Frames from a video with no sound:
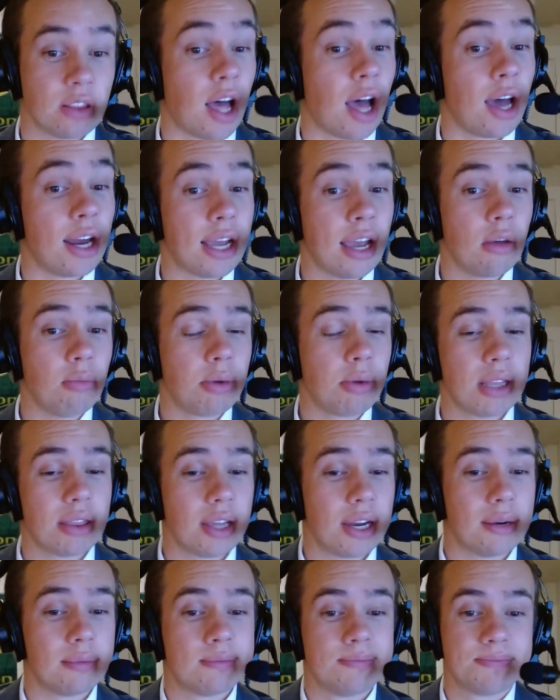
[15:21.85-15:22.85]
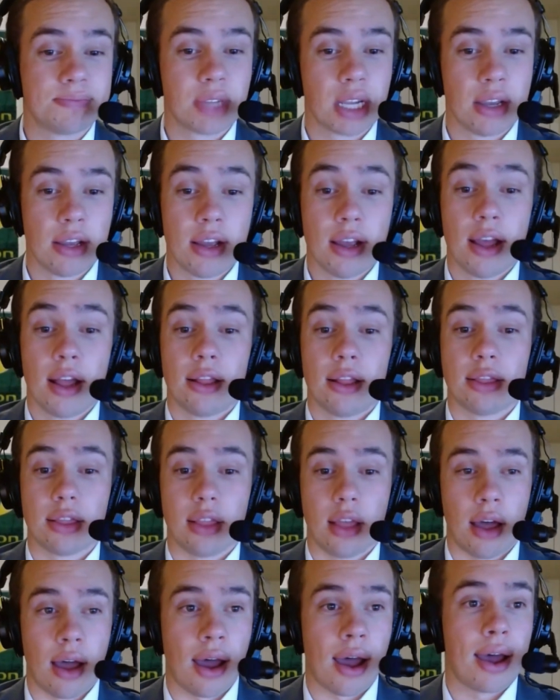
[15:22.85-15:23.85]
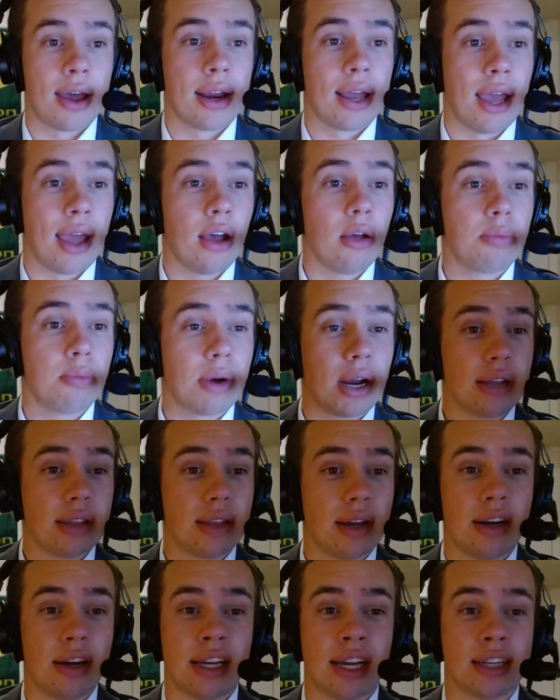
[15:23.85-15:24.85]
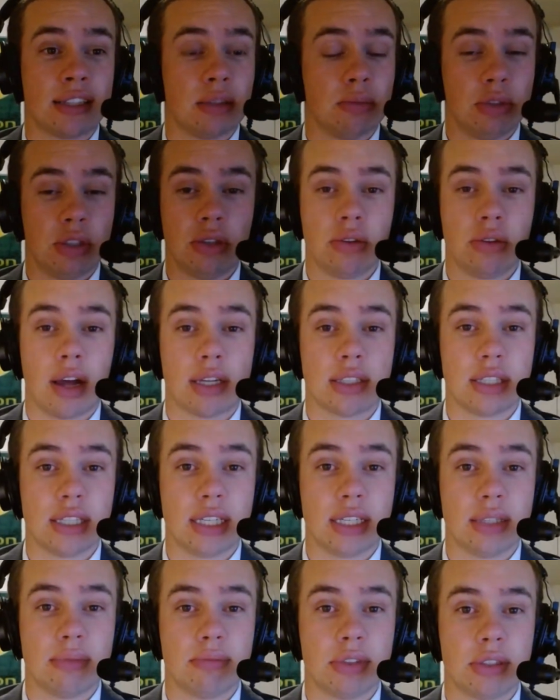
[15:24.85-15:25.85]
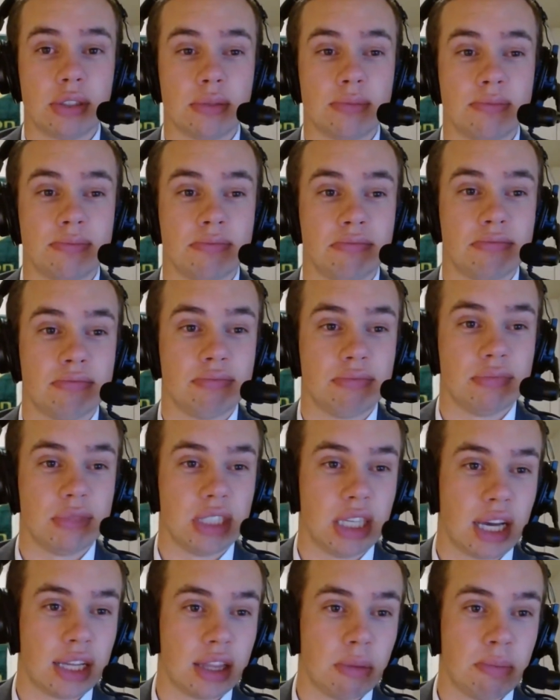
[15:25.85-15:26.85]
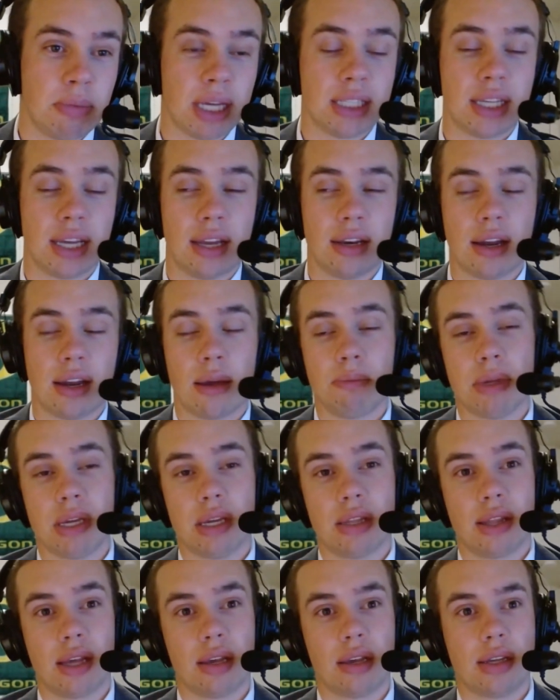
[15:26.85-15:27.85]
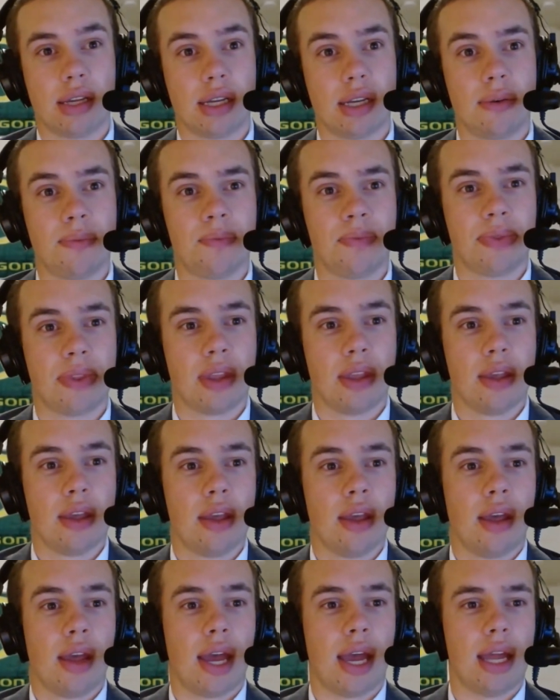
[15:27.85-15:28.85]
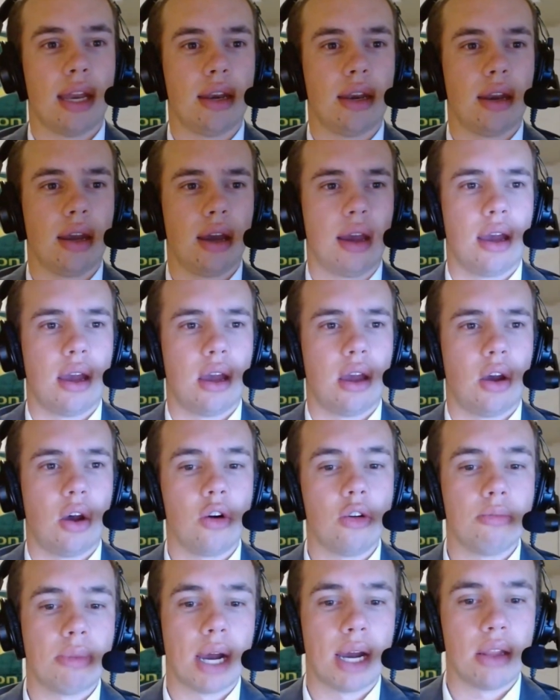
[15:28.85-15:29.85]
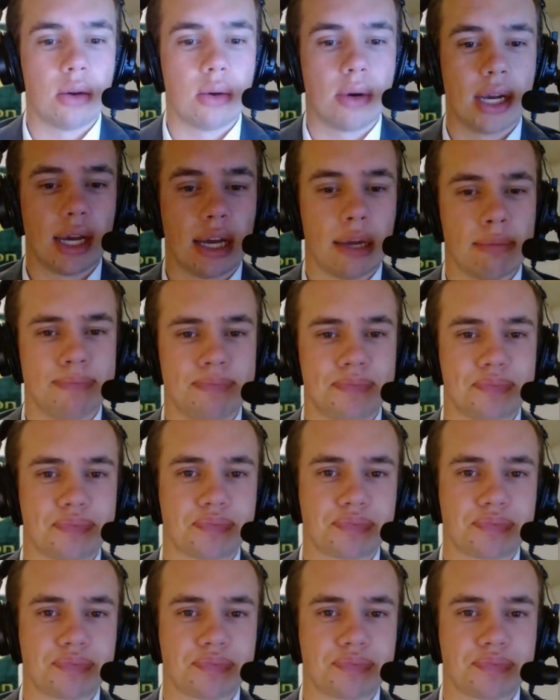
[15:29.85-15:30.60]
A lot of help right there. A lot of help right there. You got some two-loss teams. You got the Big Ten not being that good. And, oh, by the way,